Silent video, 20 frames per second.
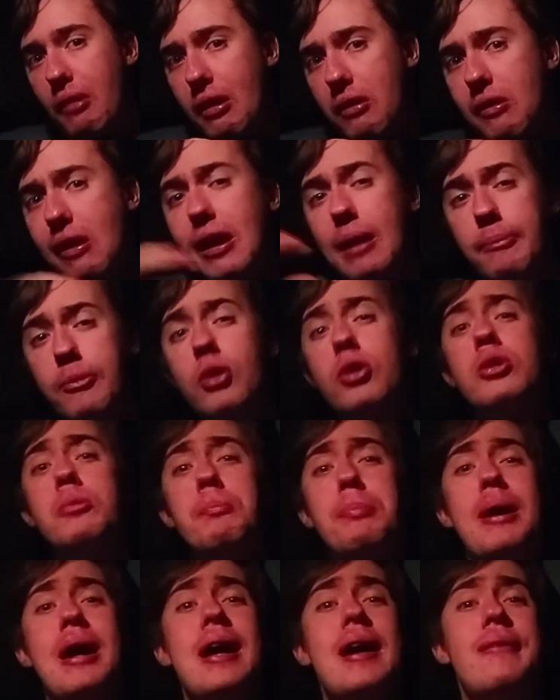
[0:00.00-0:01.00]
like, I'm not
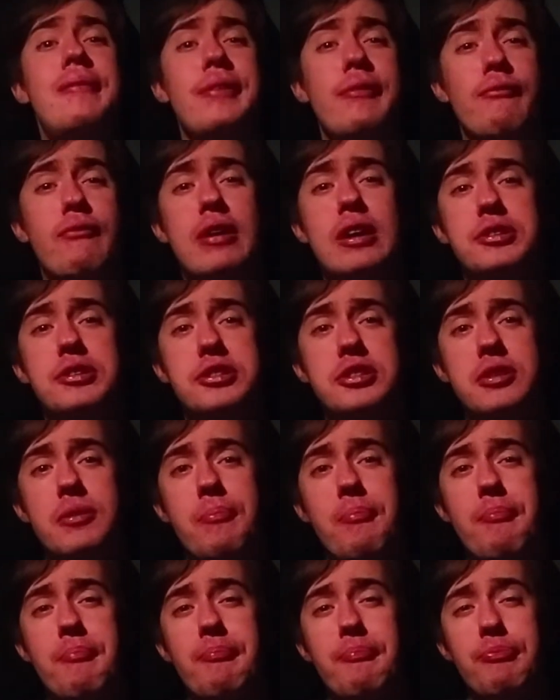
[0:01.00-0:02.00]
comparing this
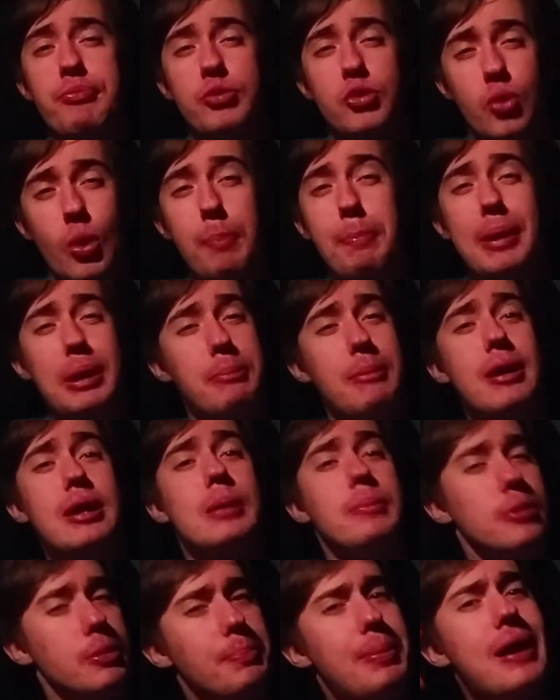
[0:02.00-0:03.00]
to a Big Mac.
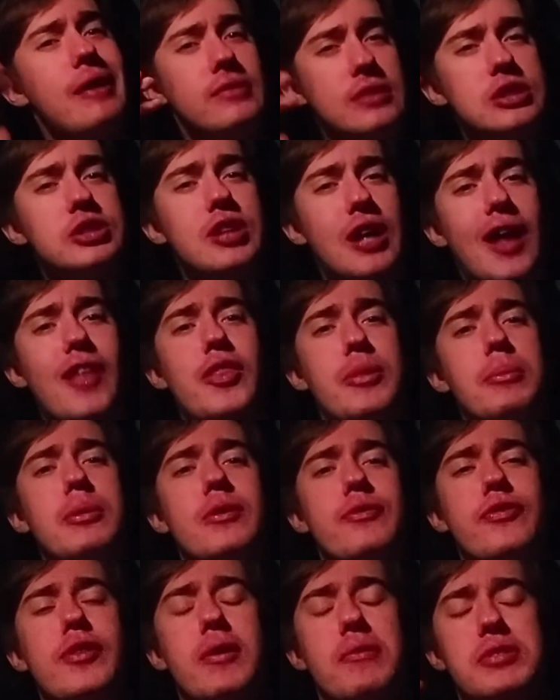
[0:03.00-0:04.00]
I'm comparing this to other
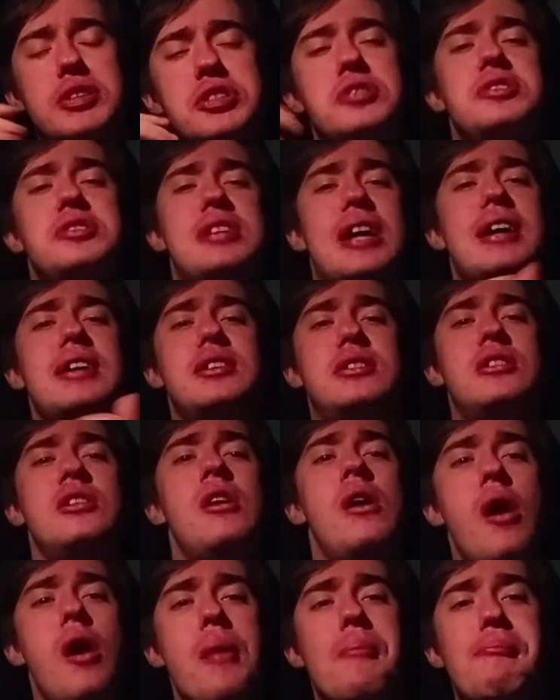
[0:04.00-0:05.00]
McFlurries, because that is
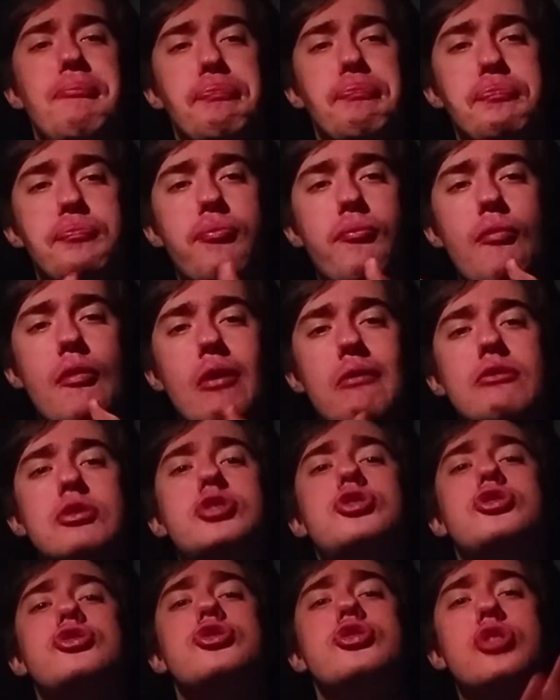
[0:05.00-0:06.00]
the
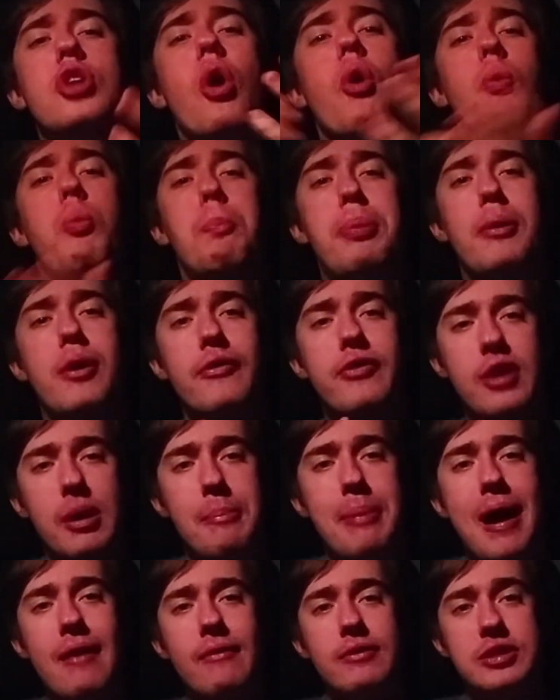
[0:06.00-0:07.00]
scope of
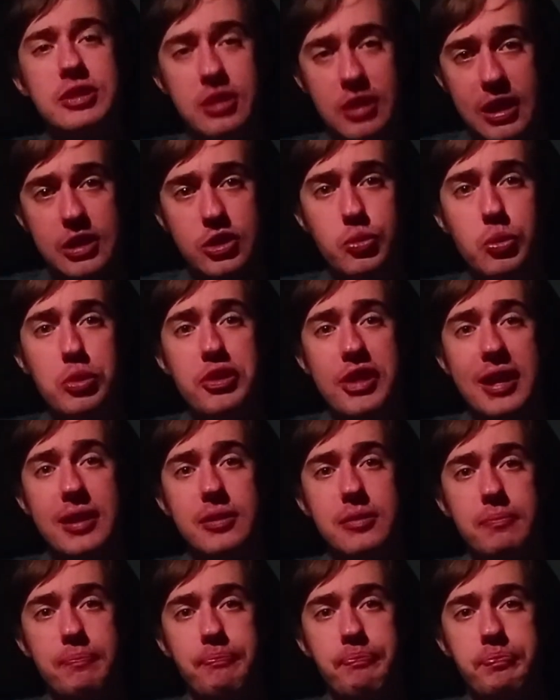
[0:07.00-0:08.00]
comparison it is
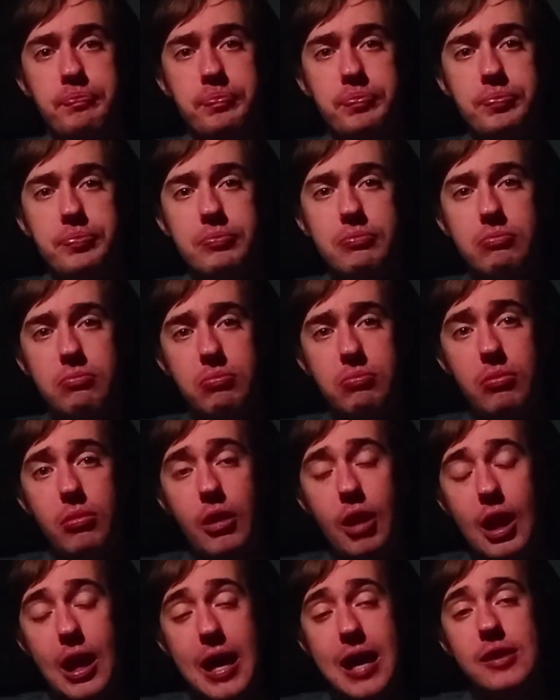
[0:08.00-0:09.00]
within.
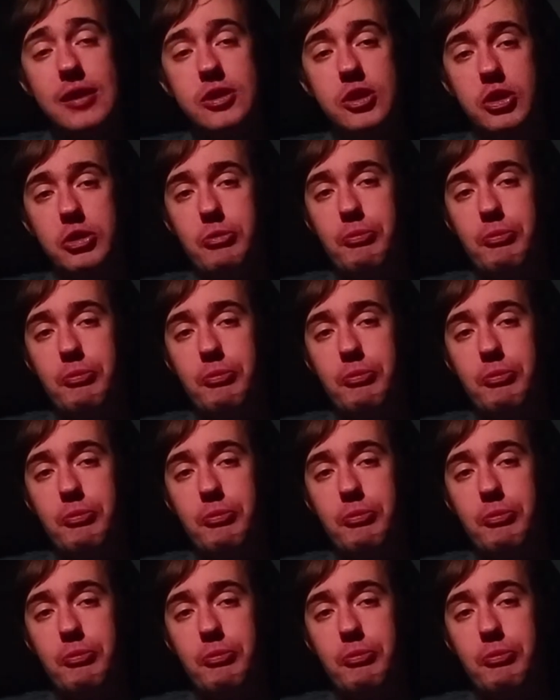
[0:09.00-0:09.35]
And